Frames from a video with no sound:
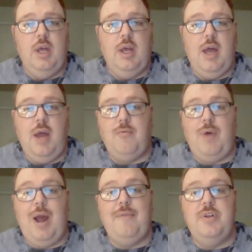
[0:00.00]
and
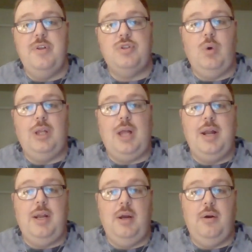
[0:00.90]
wrap for the
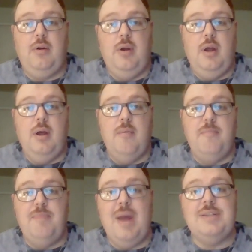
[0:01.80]
storyline here
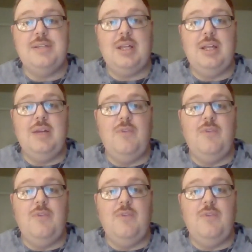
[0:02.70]
basically